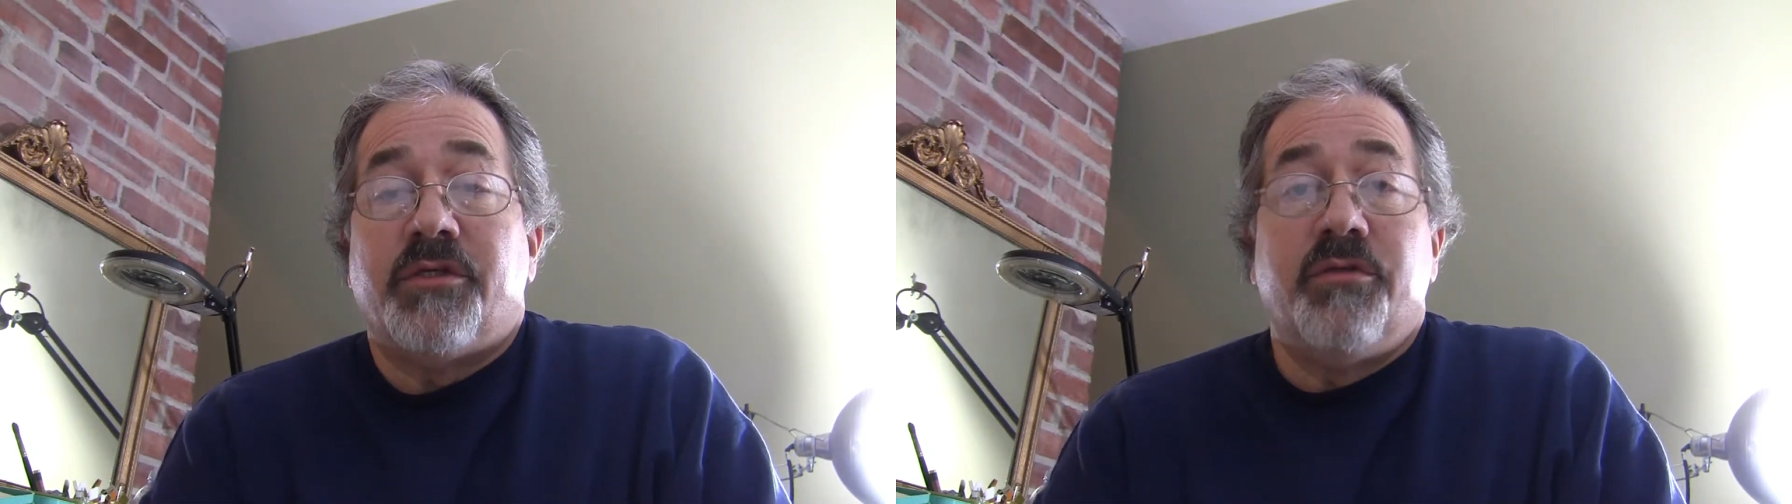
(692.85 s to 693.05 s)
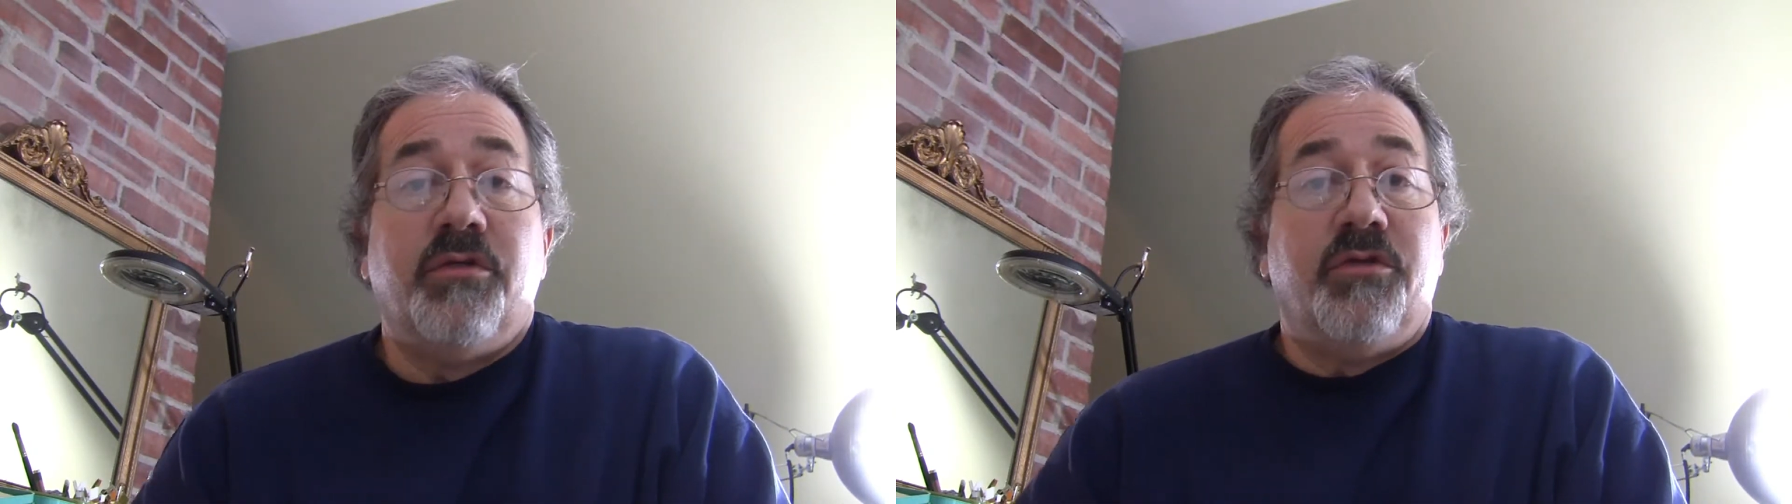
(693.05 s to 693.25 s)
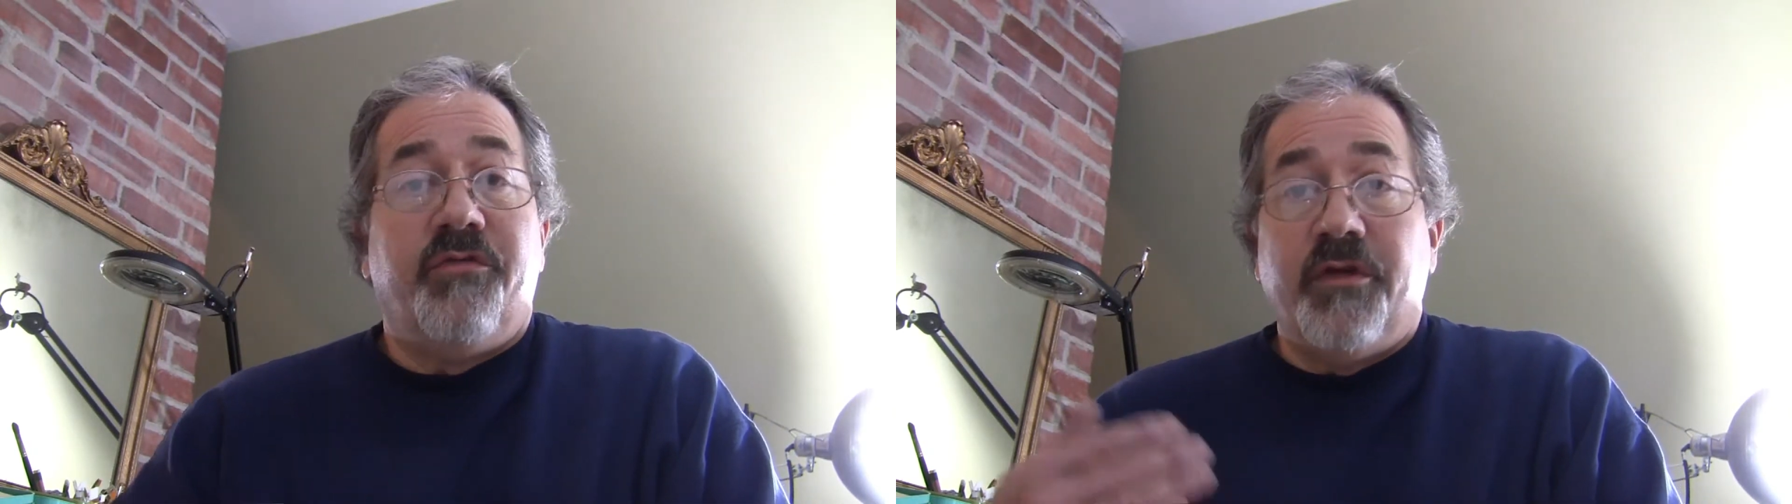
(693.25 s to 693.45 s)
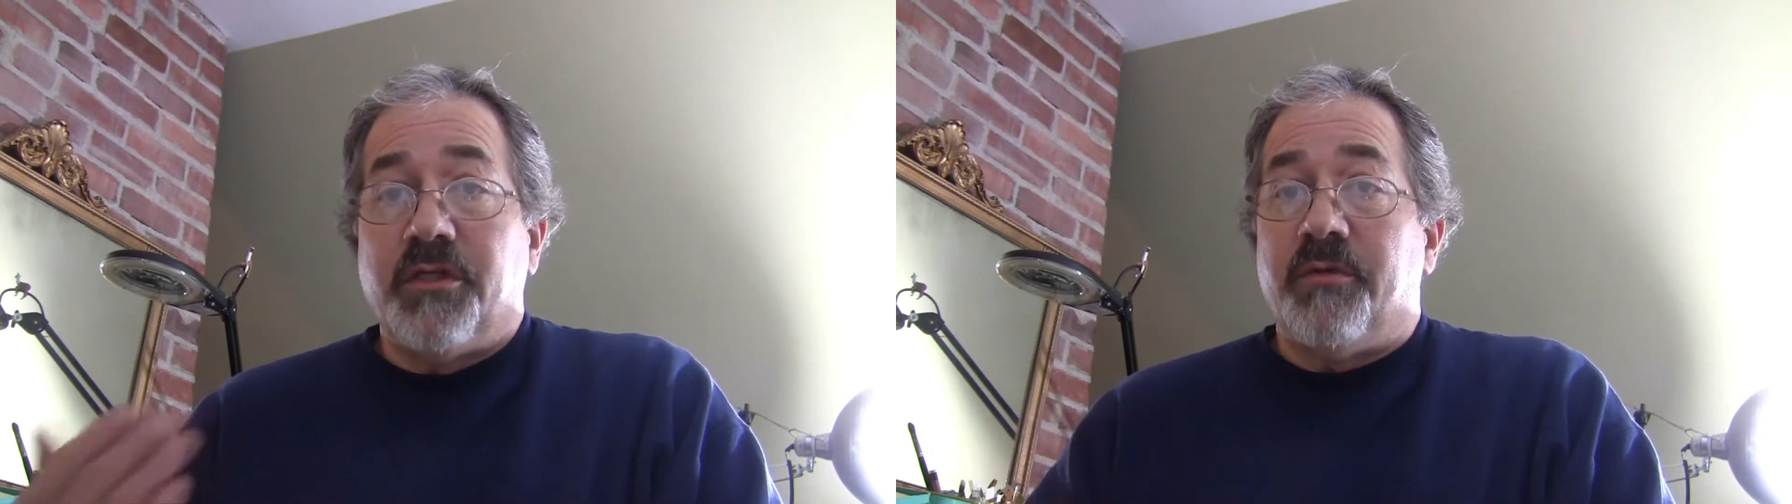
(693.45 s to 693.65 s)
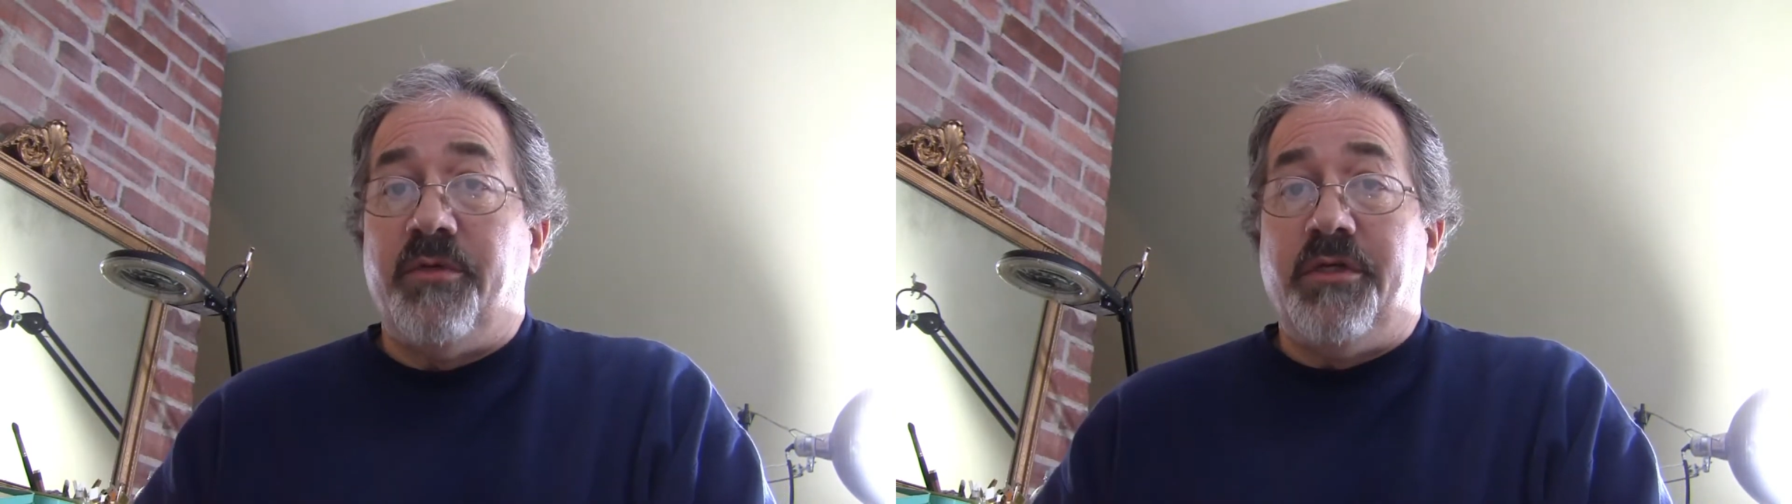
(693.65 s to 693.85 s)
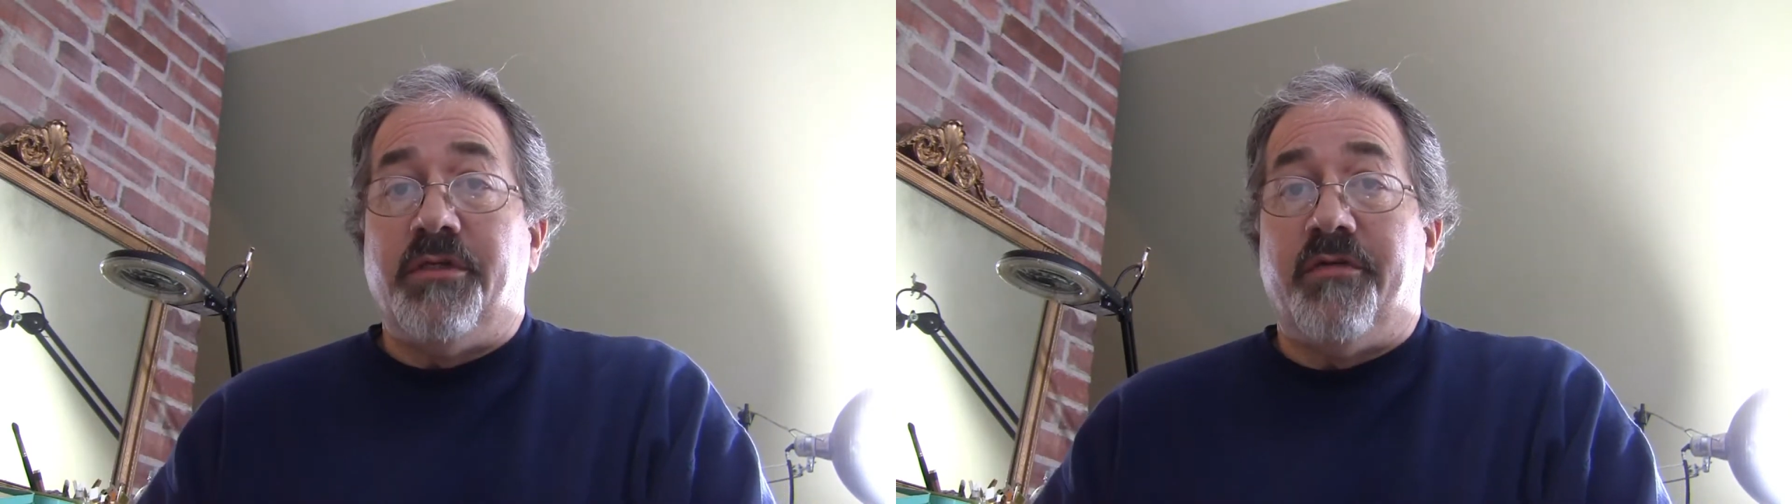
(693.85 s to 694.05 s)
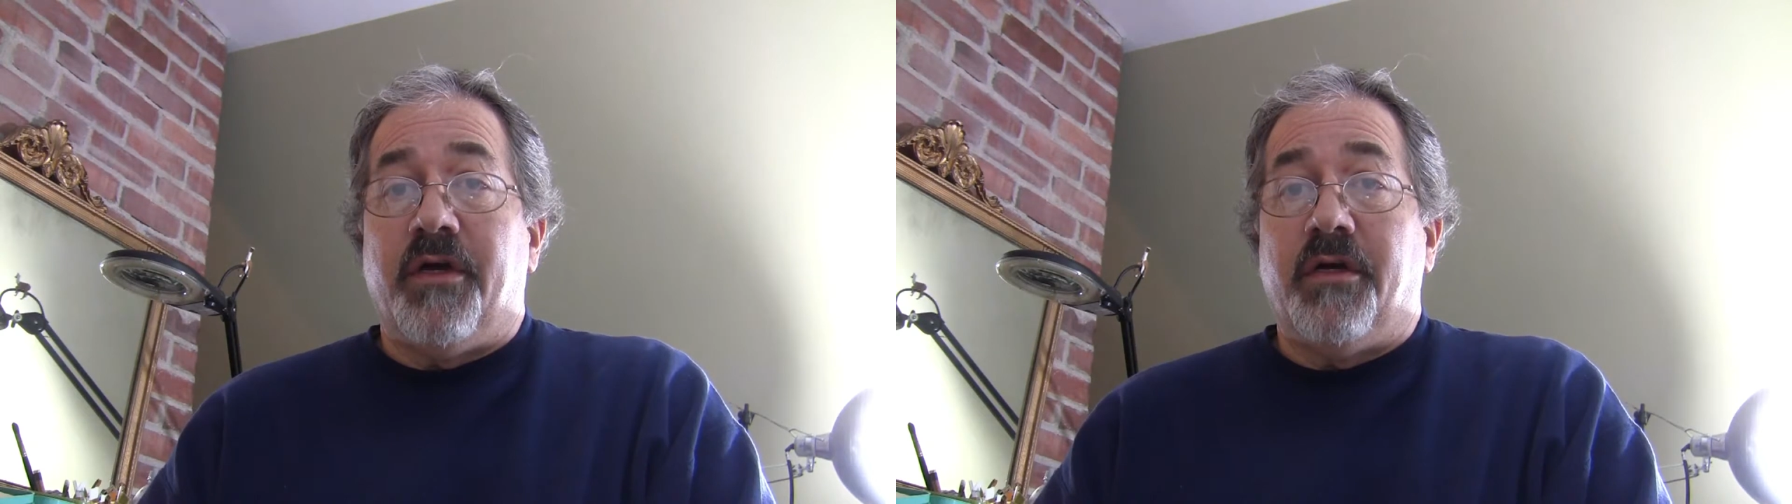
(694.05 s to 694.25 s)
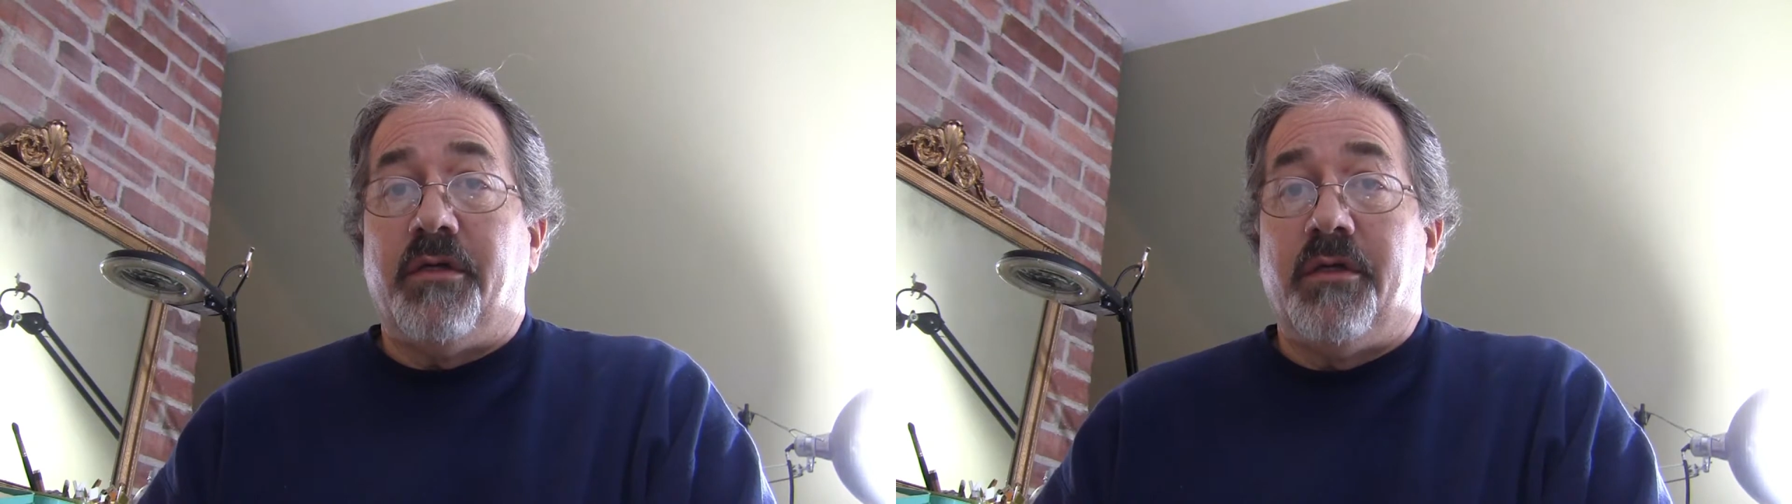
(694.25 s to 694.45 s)
soon as you finish a piece of
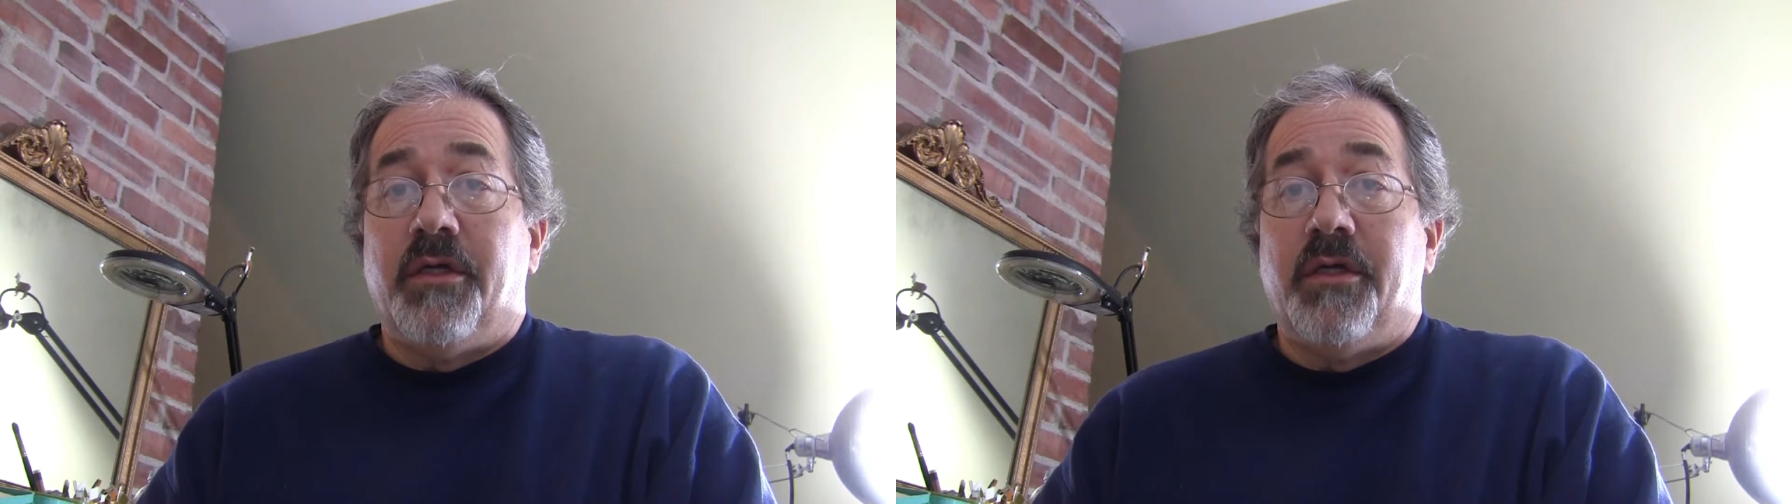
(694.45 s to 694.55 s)
art